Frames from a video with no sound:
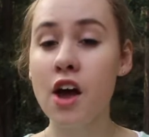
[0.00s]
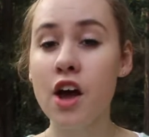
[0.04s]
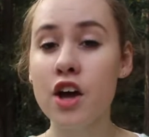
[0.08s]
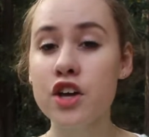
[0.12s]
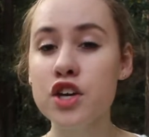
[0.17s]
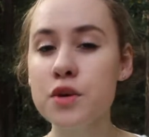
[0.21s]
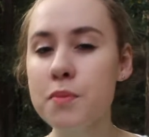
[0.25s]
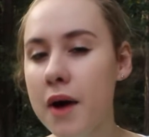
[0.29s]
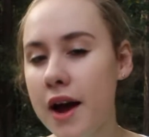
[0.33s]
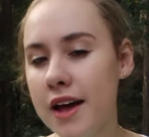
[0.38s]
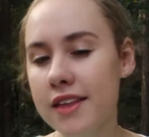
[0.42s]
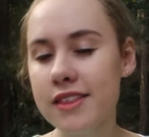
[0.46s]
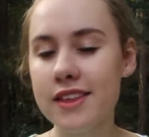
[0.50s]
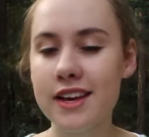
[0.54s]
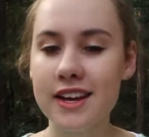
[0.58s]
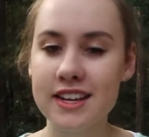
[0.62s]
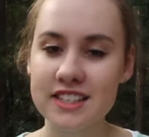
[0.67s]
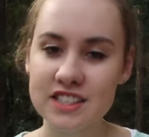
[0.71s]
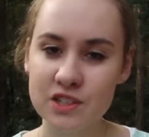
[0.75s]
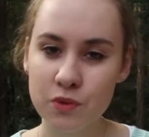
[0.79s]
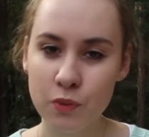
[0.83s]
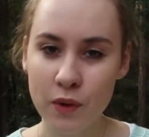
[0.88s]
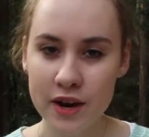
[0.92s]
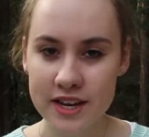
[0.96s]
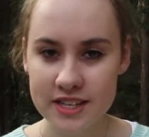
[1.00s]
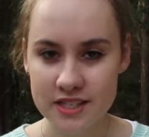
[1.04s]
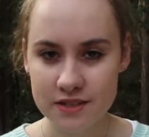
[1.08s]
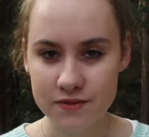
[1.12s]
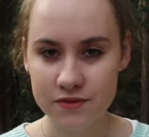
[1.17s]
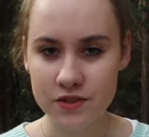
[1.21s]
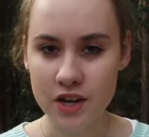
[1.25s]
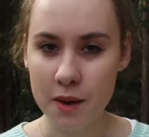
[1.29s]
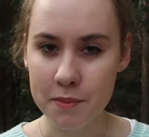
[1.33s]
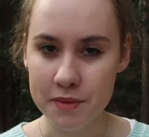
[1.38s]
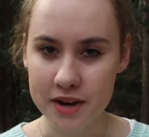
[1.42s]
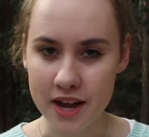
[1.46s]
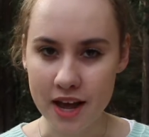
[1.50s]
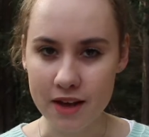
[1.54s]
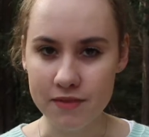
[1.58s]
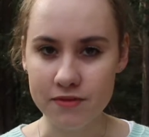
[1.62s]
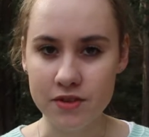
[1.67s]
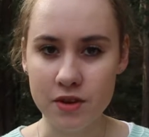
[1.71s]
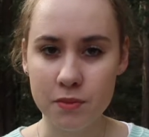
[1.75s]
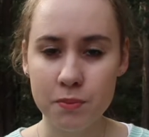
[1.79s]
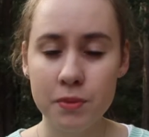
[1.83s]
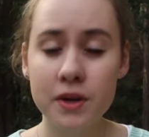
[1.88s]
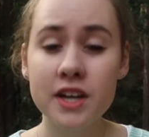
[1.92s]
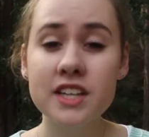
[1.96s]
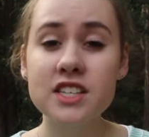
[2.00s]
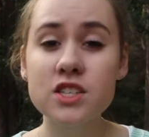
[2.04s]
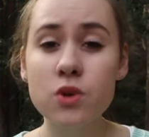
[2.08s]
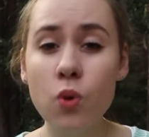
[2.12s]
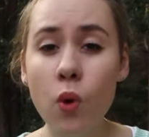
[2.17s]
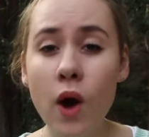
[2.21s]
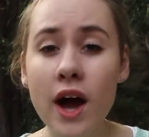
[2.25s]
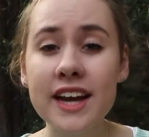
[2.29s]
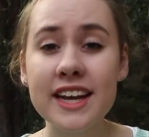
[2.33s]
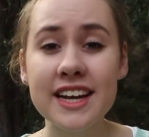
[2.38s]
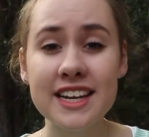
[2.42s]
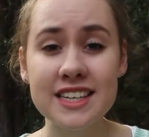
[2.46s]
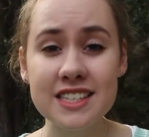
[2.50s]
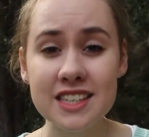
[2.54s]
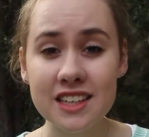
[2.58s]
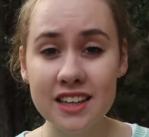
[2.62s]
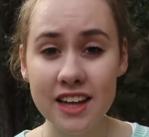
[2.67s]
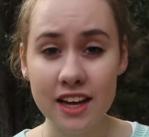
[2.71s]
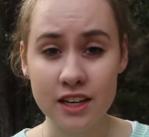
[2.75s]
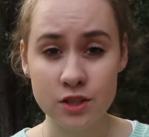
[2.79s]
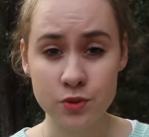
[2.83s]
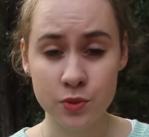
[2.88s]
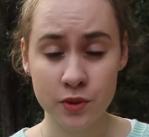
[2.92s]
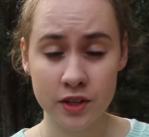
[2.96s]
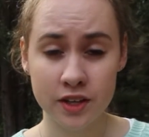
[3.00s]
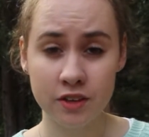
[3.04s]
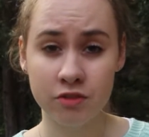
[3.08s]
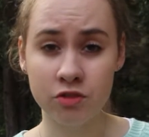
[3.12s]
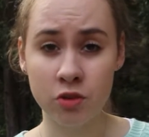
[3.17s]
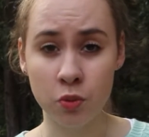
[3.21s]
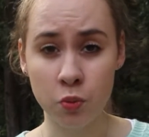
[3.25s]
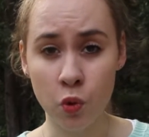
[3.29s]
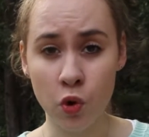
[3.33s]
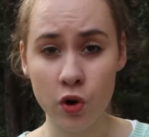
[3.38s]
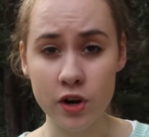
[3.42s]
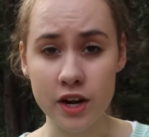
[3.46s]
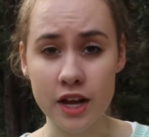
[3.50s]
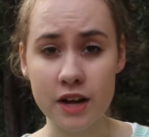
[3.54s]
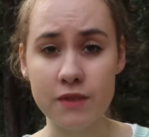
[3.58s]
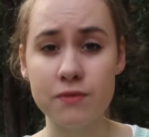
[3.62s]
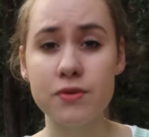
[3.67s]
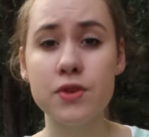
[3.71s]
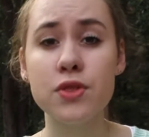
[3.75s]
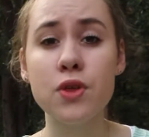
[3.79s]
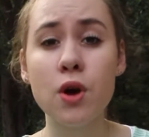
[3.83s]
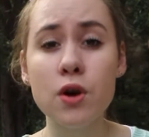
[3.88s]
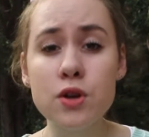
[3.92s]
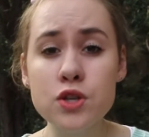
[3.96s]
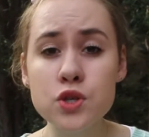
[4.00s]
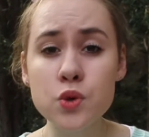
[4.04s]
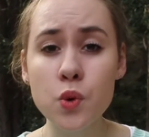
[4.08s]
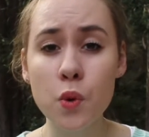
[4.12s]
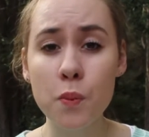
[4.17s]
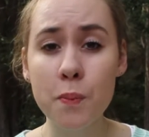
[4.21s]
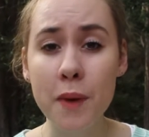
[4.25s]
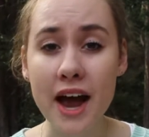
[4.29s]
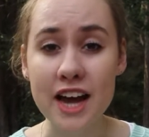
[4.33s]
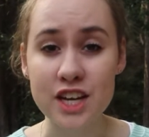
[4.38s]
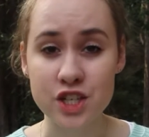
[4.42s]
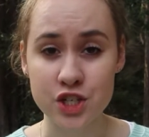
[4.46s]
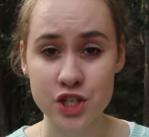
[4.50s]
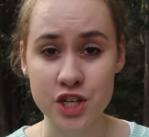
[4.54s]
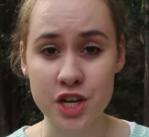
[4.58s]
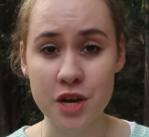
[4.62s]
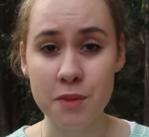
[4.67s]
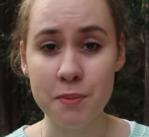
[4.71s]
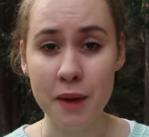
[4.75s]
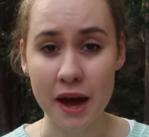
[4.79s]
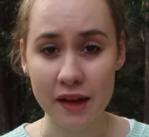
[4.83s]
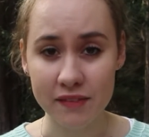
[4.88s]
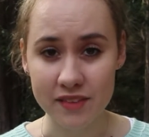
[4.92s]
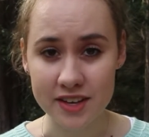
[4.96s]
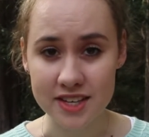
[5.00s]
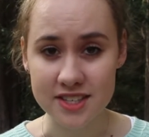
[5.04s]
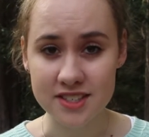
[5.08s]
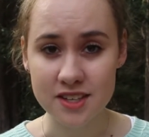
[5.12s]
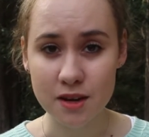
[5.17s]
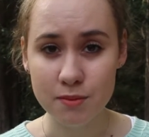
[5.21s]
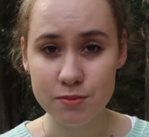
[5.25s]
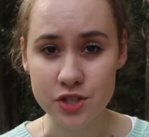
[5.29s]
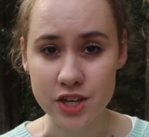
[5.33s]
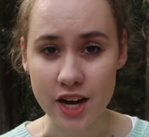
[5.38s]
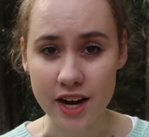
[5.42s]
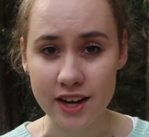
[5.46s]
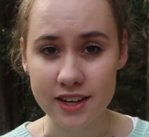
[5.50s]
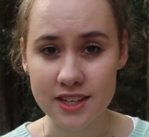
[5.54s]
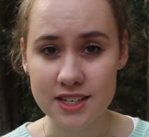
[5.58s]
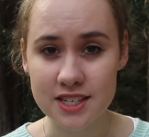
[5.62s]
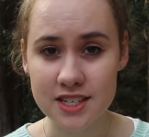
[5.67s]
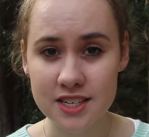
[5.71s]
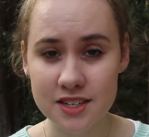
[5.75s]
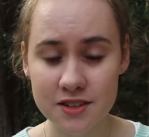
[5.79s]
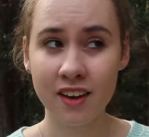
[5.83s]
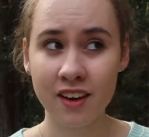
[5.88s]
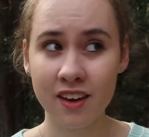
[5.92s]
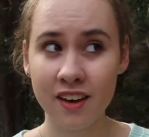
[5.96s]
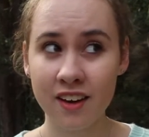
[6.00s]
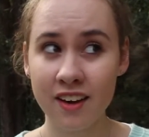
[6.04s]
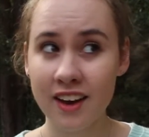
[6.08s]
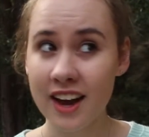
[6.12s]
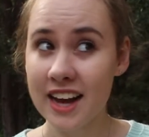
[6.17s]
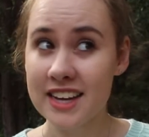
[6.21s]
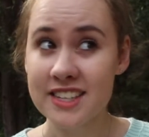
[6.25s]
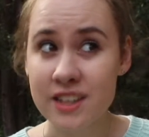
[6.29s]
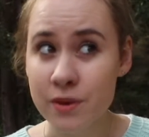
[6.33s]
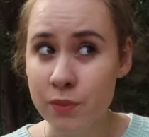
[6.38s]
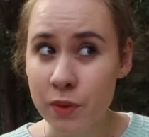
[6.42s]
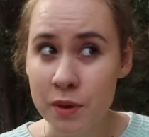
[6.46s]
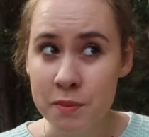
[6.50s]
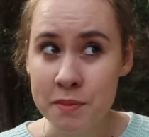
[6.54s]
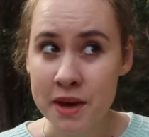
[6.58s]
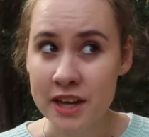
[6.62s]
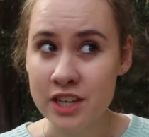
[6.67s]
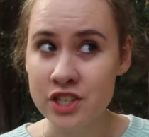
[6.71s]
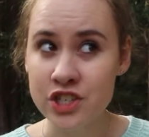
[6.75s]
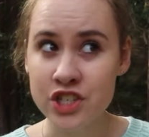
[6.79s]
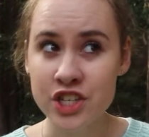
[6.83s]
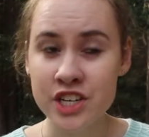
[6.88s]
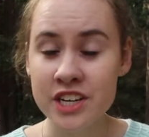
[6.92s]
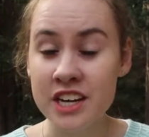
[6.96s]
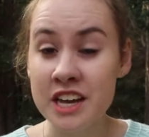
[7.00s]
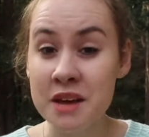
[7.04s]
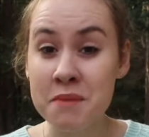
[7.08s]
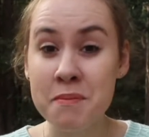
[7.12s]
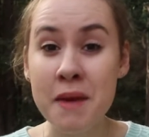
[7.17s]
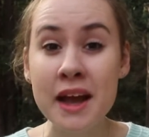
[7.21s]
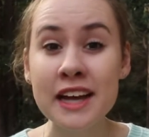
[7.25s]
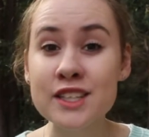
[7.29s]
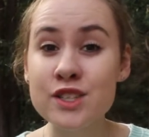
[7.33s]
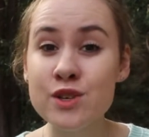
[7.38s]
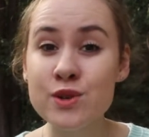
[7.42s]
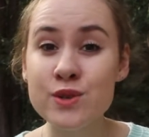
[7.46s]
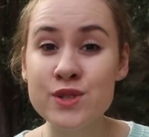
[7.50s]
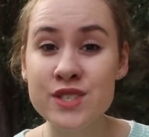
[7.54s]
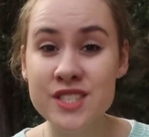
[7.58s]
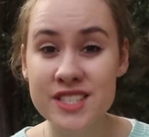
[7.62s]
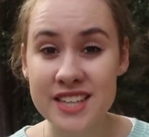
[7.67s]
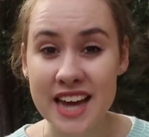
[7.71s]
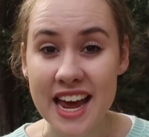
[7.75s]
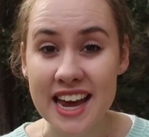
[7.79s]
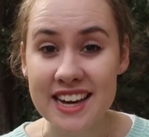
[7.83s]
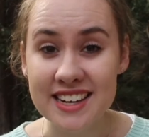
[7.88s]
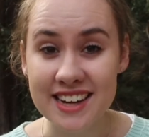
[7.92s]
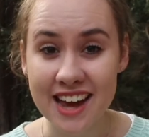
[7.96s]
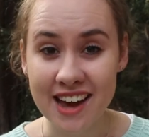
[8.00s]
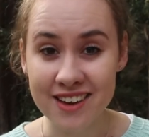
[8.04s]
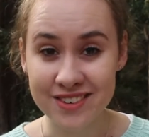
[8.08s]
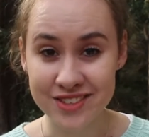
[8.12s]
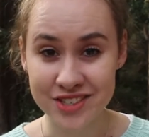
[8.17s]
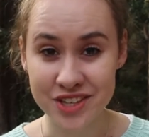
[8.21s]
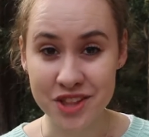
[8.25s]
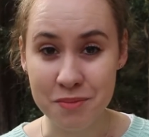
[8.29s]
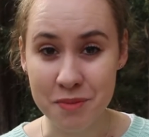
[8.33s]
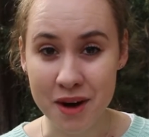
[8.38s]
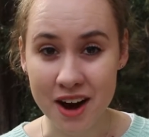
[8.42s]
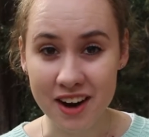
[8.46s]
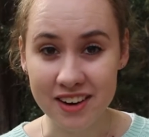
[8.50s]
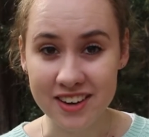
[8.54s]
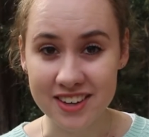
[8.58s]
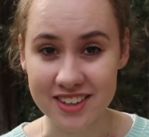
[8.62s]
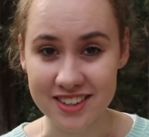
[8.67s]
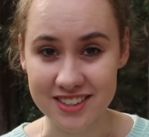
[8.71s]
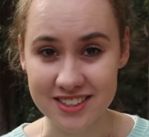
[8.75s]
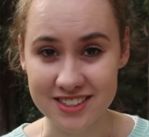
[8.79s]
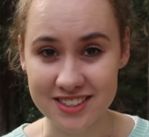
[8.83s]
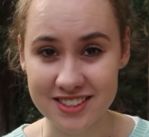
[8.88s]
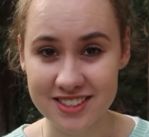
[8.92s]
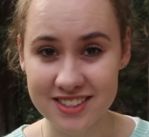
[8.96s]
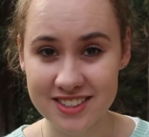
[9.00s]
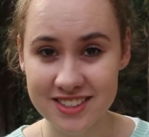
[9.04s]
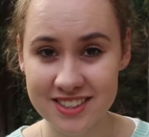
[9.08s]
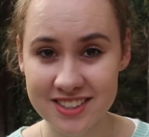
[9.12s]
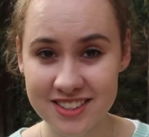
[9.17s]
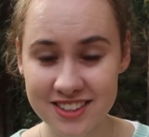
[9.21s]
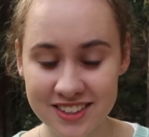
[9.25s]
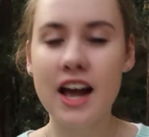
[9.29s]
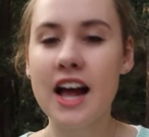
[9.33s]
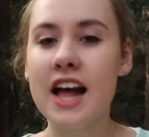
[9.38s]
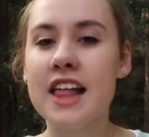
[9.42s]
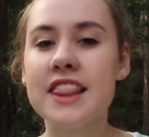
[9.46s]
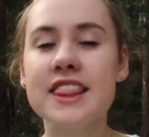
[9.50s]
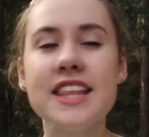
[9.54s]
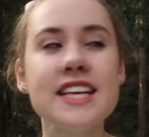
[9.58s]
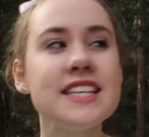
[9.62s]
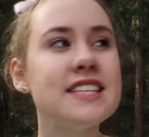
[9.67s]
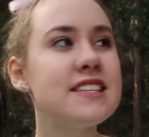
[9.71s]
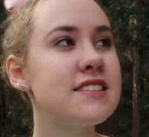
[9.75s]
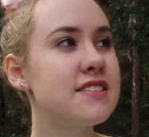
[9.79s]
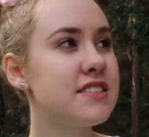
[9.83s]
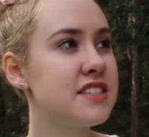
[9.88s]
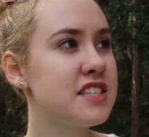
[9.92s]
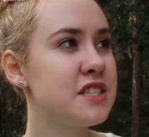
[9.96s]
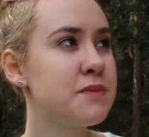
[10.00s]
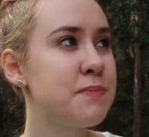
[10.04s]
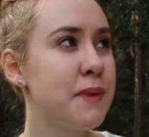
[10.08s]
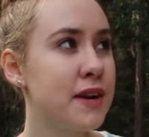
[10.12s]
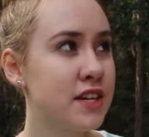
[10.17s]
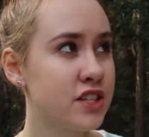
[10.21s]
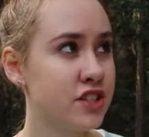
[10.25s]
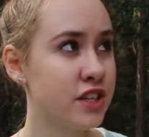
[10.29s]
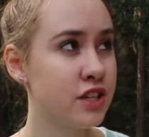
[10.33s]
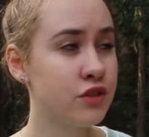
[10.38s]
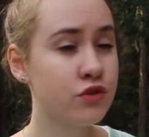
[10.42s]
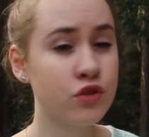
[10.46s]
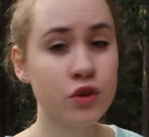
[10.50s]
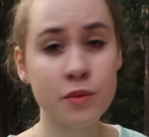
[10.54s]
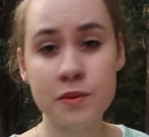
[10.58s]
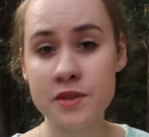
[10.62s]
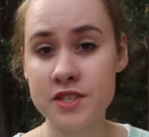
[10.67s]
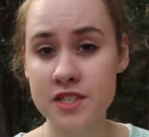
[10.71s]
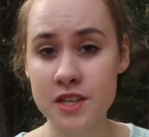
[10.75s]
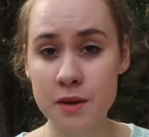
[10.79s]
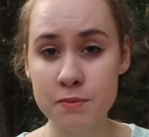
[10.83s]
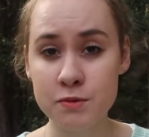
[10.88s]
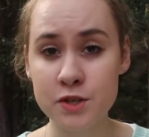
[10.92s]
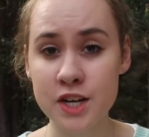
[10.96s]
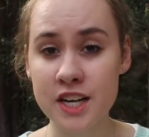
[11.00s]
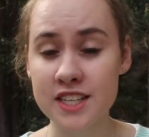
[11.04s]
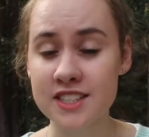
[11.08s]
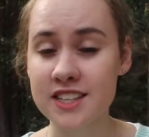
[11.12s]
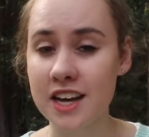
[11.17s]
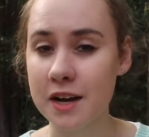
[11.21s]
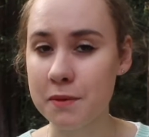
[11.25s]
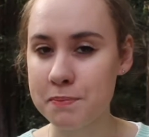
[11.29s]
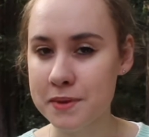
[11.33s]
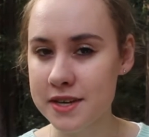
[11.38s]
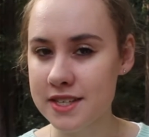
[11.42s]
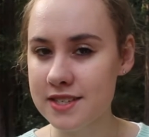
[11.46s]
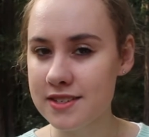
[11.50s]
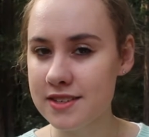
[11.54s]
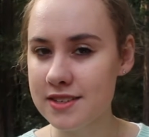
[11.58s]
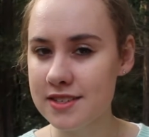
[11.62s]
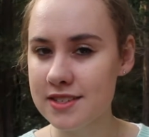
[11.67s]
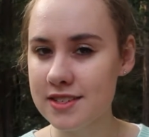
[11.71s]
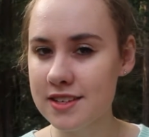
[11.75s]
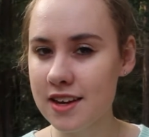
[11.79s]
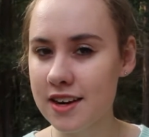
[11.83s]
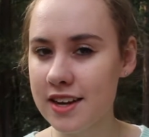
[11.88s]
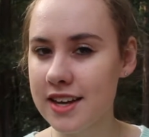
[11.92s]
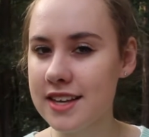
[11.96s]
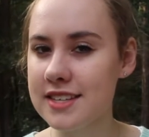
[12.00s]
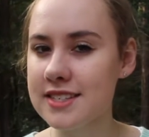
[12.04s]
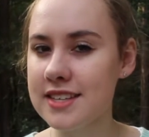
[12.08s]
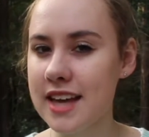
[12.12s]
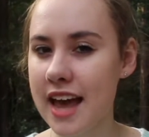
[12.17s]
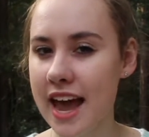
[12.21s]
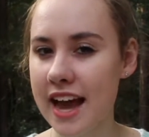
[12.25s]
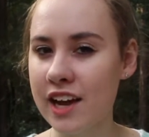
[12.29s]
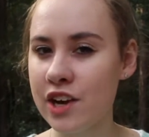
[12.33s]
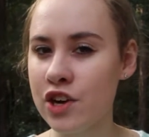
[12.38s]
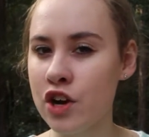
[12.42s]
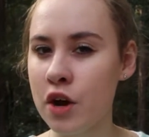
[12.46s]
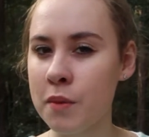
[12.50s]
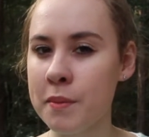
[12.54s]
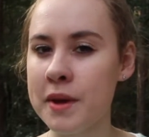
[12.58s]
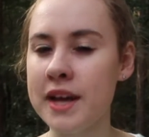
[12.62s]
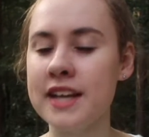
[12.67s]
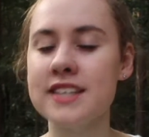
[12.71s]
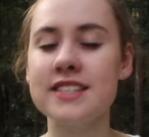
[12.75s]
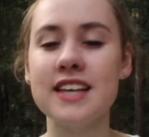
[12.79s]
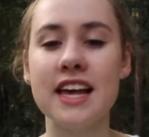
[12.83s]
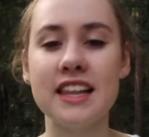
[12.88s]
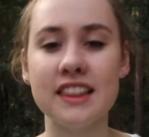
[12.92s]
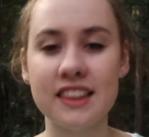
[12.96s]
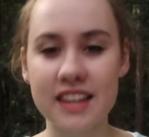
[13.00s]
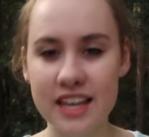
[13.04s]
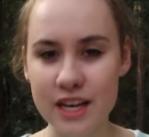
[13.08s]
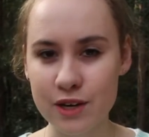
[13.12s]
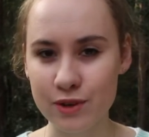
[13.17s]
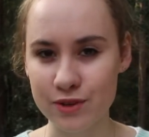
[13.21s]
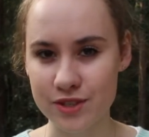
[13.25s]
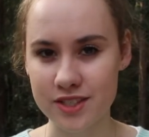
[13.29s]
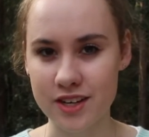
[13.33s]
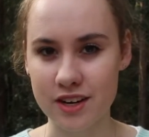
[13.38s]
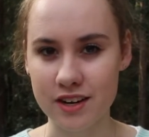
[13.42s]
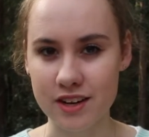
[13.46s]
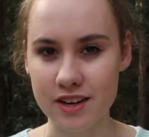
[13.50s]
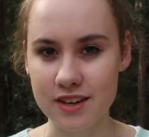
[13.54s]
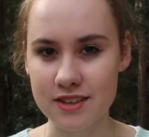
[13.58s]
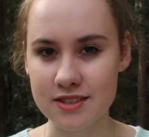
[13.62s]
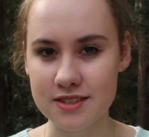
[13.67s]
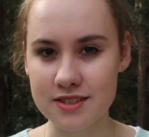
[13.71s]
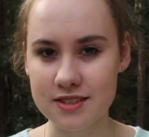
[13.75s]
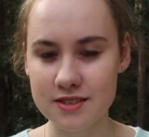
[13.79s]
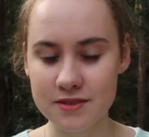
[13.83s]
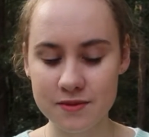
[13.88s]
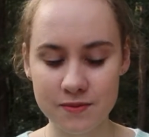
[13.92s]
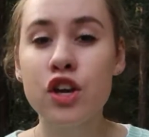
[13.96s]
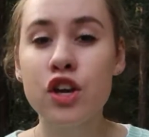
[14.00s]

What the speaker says: You might think it's a waste of time and effort, but it's quite intellectually rewarding for those who are passionate about their subject. And did we mention it makes you stand out to the markers? This is especially true in subjects like business studies, economics, and legal studies.